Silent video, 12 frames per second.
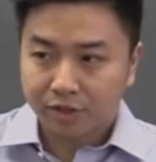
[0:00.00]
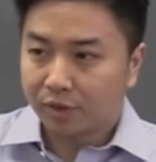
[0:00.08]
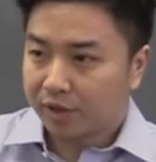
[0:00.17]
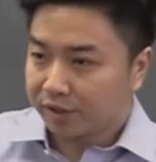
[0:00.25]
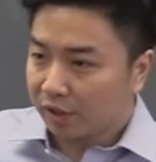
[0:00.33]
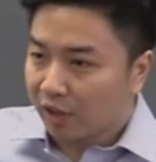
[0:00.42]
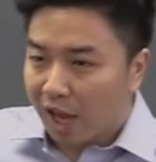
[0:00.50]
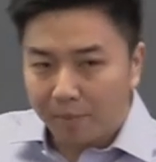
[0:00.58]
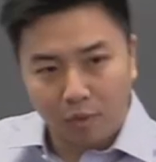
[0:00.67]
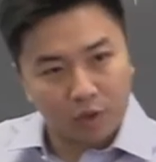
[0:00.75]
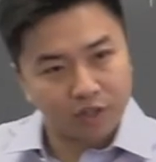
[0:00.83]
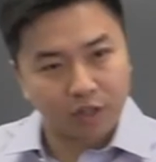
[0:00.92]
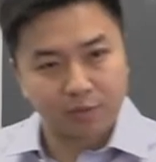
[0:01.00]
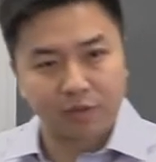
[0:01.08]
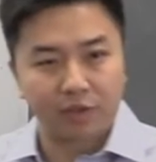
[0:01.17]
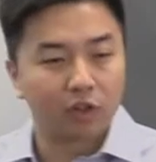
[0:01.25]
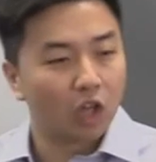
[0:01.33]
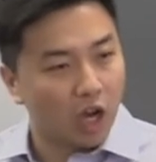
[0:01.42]
So there's a lot more in terms of
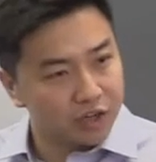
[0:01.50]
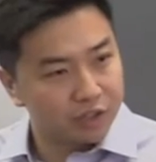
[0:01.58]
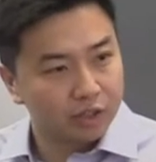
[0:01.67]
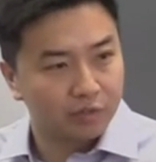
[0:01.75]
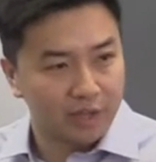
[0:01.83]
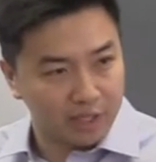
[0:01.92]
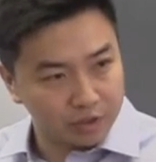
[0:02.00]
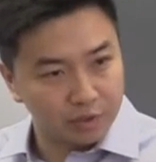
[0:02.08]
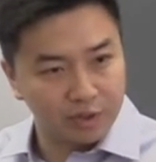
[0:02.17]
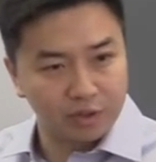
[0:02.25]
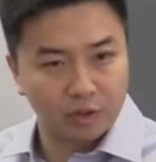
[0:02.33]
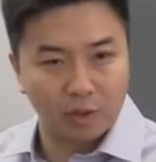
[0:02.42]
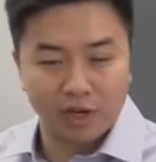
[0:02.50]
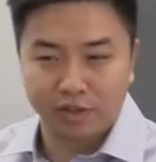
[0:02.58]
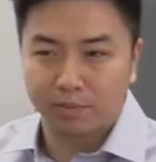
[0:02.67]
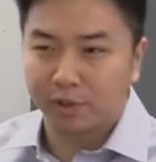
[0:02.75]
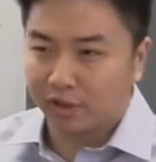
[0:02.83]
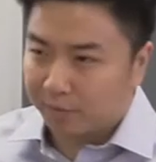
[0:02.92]
the logic of answering this
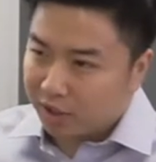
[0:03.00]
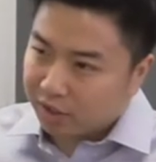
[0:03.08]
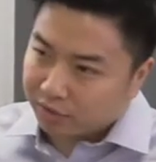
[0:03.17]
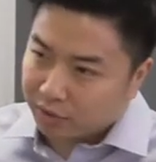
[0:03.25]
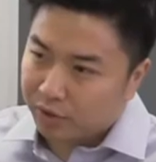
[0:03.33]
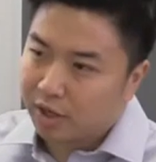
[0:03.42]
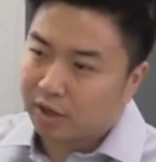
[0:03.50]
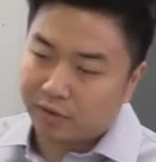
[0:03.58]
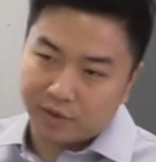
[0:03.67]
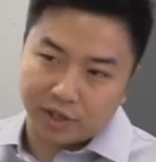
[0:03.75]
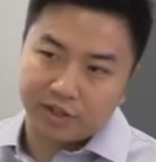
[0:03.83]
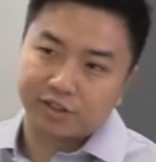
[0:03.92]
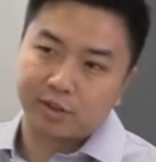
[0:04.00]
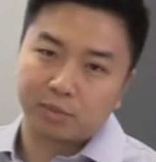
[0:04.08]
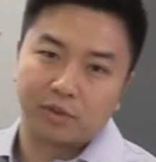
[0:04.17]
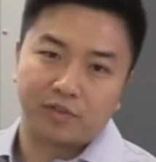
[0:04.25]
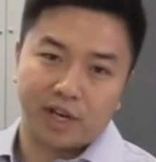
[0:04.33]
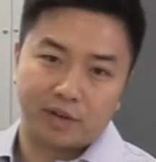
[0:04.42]
question, but let me give you a very
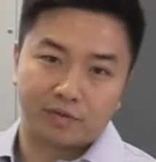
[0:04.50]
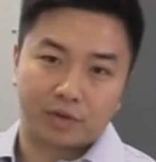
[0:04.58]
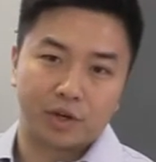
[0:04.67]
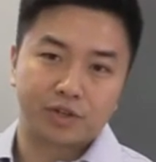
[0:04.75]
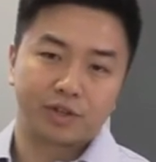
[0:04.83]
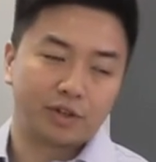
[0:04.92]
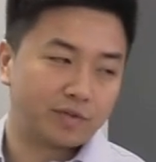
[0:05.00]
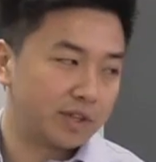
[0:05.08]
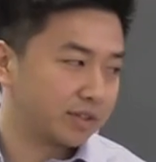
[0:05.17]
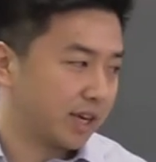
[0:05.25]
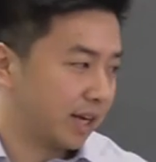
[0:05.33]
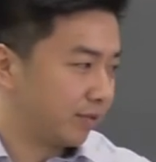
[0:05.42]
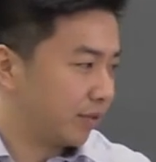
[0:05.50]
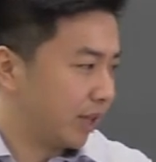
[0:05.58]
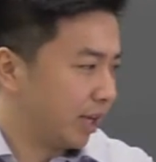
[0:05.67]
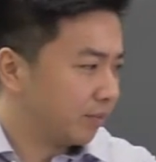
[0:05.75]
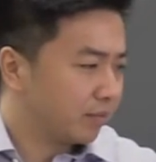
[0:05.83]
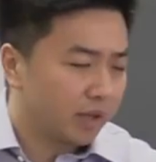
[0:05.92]
simplified version of this kind of
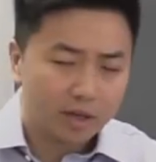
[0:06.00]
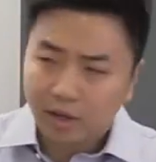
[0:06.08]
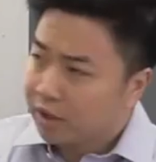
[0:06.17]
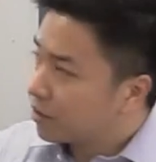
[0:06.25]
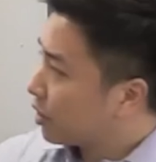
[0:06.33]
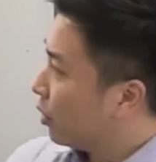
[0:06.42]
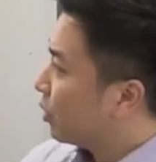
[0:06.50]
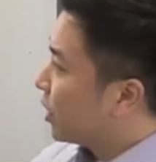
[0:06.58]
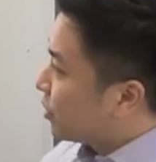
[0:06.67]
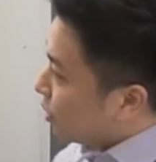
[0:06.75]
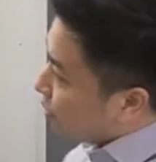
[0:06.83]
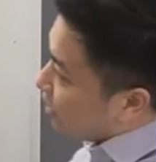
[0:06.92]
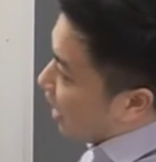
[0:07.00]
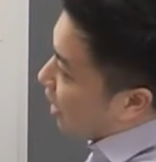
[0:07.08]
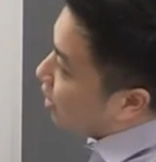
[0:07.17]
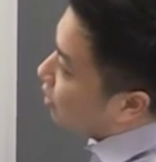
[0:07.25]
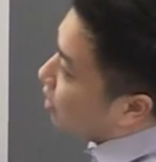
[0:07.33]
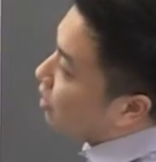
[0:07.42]
thing. So let's just
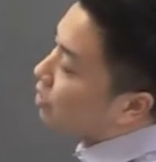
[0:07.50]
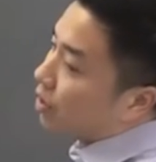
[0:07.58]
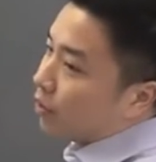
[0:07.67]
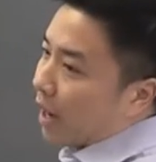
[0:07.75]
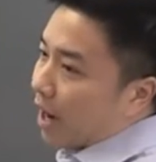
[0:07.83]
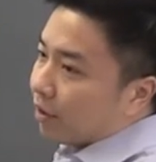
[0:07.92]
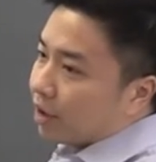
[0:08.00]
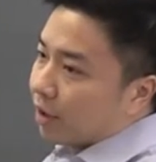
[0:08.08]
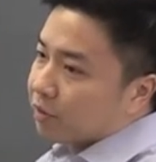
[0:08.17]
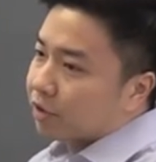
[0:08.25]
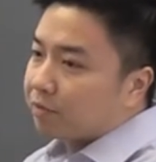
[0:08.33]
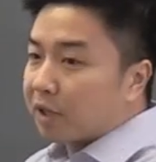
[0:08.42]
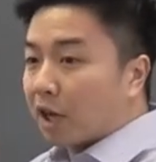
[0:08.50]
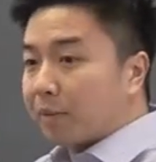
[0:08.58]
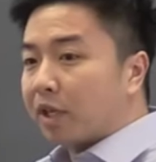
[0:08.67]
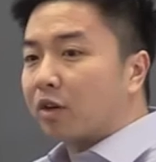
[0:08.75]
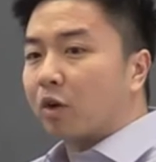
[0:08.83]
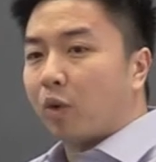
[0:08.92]
take these two outcomes,
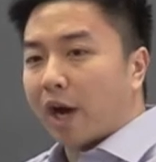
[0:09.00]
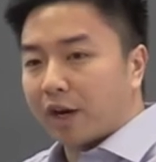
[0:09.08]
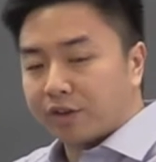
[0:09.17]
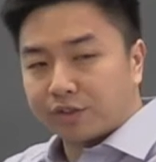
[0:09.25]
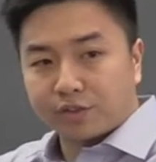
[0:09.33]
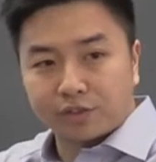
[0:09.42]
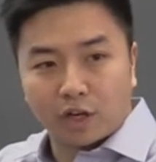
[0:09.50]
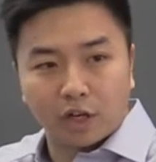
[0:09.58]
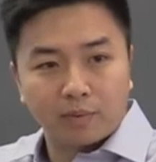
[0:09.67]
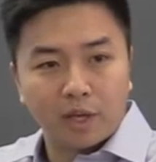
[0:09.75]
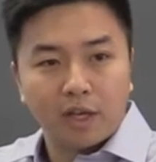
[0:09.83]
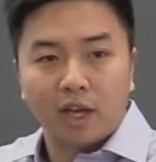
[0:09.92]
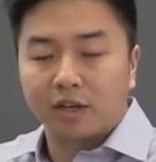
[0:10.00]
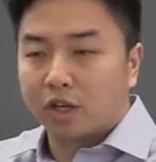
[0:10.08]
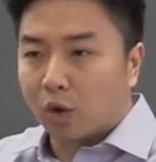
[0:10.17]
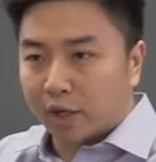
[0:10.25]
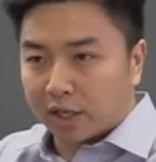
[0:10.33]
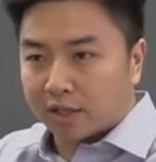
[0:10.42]
becoming acquired as a startup and
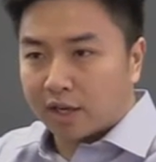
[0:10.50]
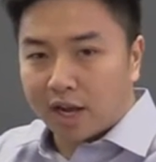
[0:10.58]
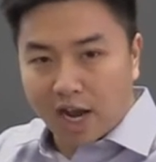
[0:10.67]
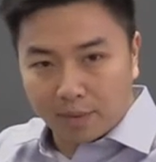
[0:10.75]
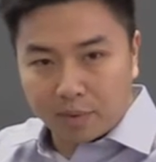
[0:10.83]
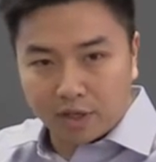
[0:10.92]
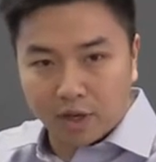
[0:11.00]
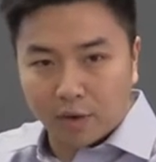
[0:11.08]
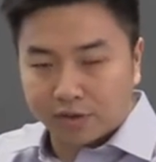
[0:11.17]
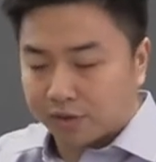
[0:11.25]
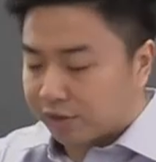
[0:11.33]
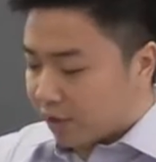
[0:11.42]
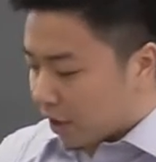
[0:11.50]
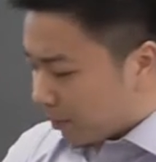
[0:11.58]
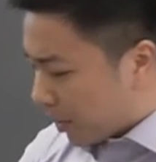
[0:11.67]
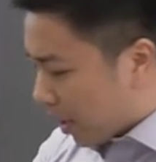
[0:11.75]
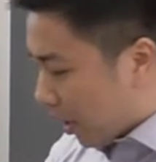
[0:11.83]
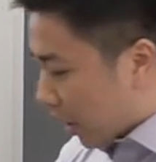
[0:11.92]
going in IPO as a
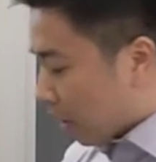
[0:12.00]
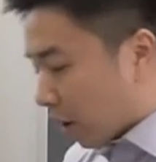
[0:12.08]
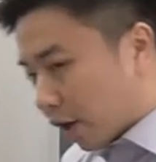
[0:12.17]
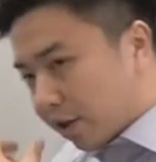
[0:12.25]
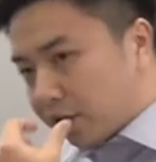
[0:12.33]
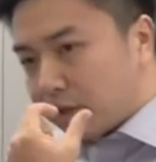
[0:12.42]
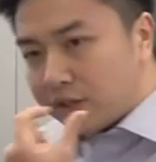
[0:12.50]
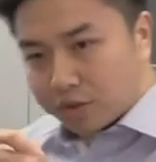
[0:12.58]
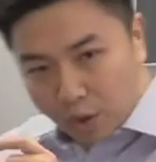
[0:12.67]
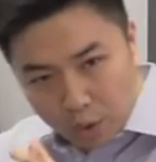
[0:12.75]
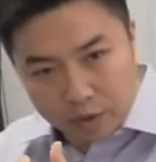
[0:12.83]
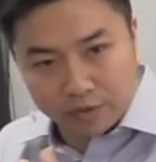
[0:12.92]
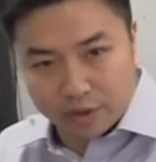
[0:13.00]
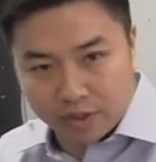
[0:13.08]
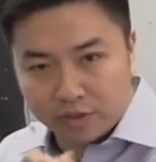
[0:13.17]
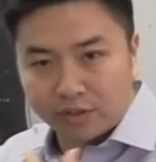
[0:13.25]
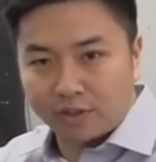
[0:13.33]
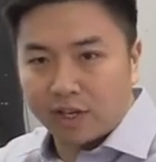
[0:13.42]
startup. And already intuitively,
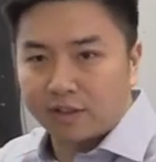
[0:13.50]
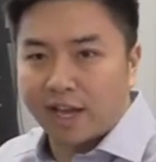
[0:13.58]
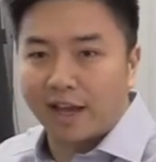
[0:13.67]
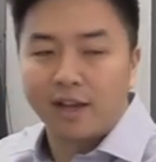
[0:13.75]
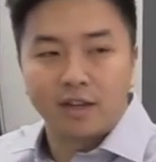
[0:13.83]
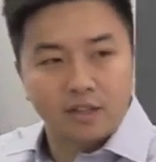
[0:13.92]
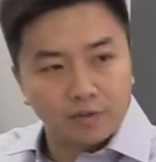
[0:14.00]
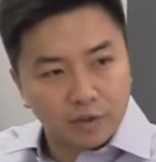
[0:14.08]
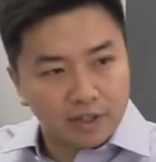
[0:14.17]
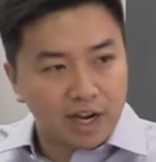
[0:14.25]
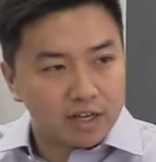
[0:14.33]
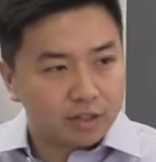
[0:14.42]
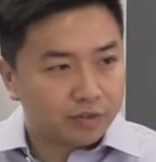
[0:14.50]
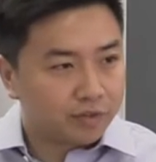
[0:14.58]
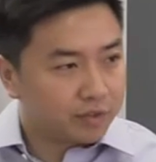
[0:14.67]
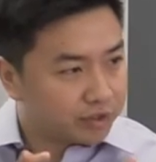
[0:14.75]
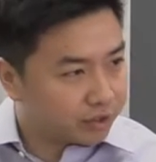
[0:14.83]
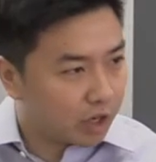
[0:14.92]
you see that different kinds of
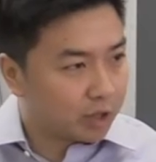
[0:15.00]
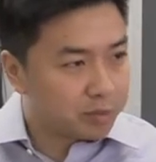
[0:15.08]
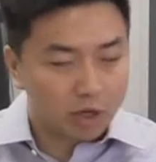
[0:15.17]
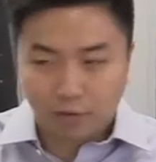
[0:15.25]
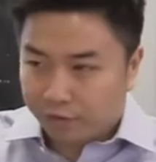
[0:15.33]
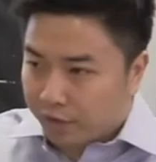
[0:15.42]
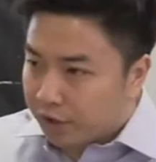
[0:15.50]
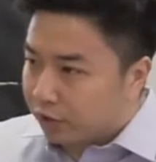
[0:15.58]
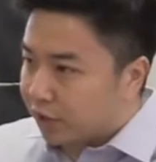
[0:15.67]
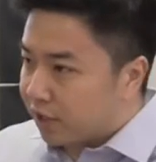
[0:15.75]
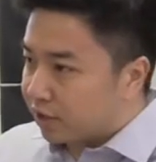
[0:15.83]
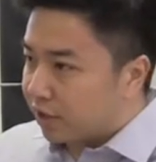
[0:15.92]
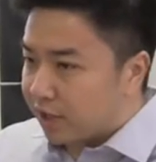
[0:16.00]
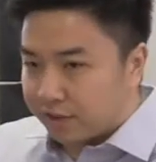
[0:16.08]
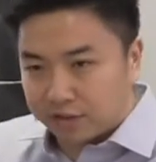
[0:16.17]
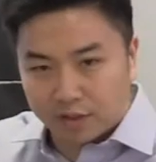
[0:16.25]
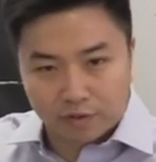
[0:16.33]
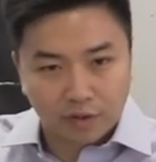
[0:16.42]
startups are funneled into
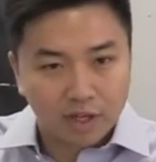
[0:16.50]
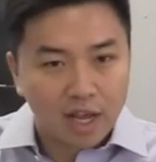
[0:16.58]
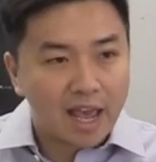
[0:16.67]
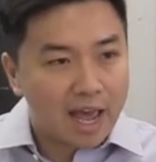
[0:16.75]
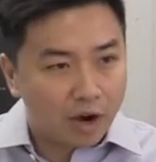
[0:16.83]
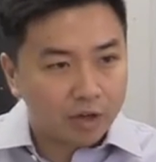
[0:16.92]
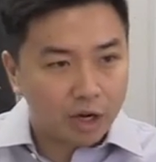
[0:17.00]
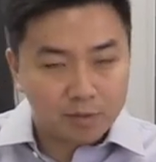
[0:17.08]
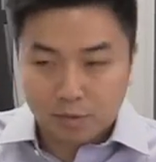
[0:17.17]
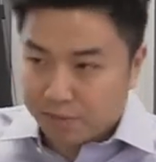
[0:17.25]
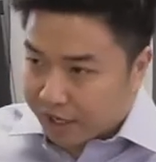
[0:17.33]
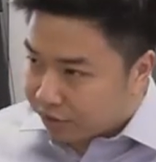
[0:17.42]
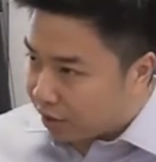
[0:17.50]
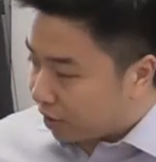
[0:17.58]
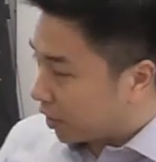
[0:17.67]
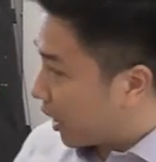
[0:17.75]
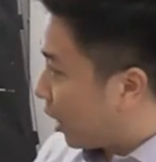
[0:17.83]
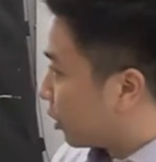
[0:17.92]
these different outcomes based on
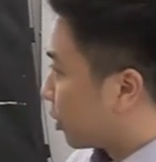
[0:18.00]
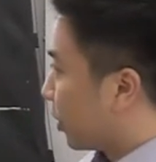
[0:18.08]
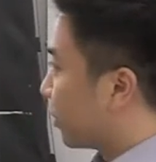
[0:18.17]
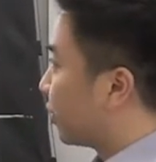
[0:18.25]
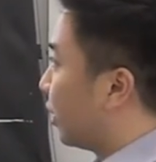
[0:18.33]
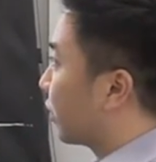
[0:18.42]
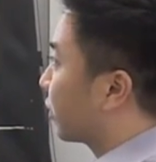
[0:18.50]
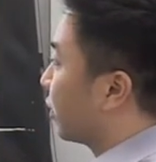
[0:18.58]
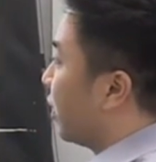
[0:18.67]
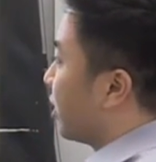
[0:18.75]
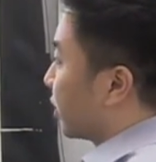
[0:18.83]
their characteristics.